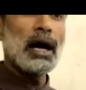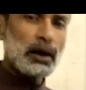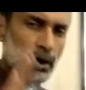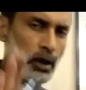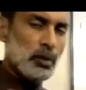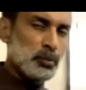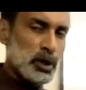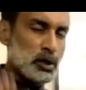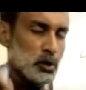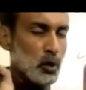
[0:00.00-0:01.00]
ionic
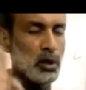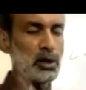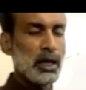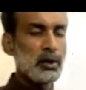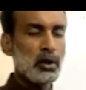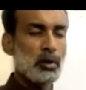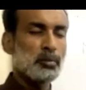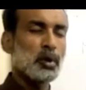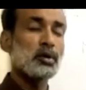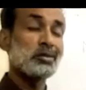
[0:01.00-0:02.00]
compounds, all the ionic
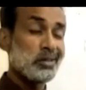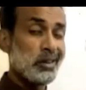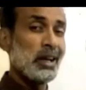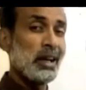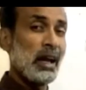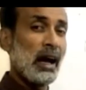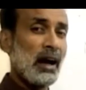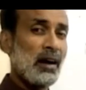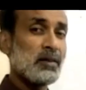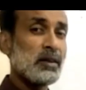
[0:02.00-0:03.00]
compounds really
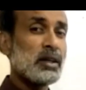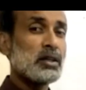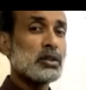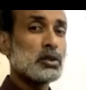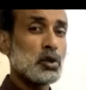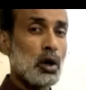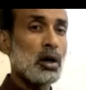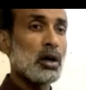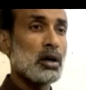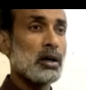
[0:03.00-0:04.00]
have
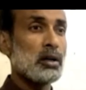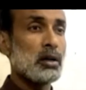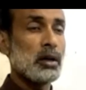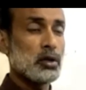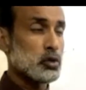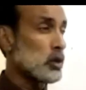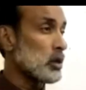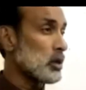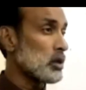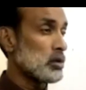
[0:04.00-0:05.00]
stronger
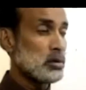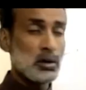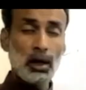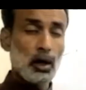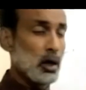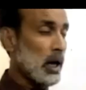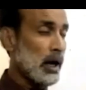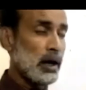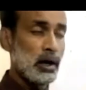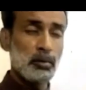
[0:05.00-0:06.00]
or
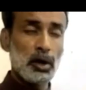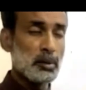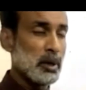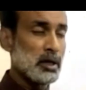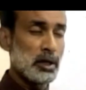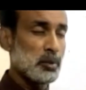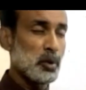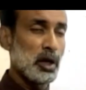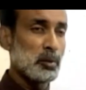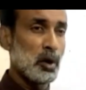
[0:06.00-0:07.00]
higher melting
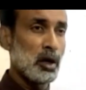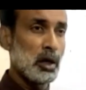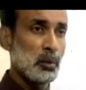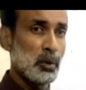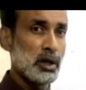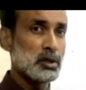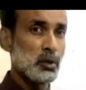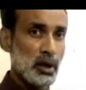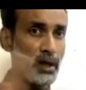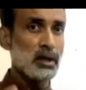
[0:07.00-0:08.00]
point, boiling point. So
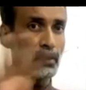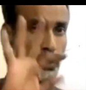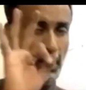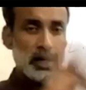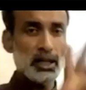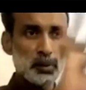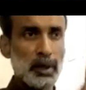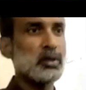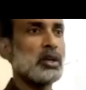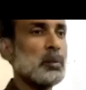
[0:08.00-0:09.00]
we can
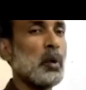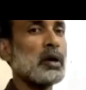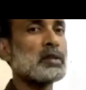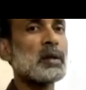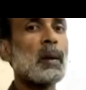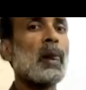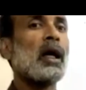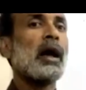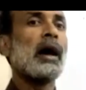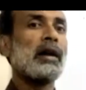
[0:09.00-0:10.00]
explain 3 points.
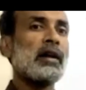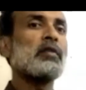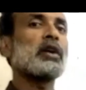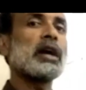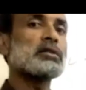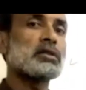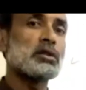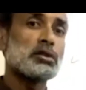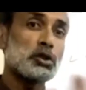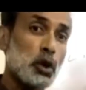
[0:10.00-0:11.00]
And if you get
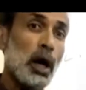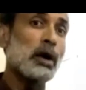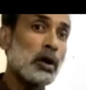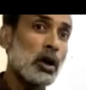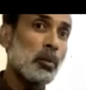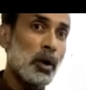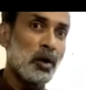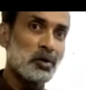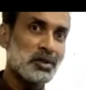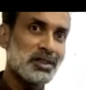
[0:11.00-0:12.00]
2 ionic
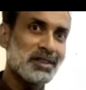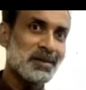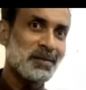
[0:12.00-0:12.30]
compounds,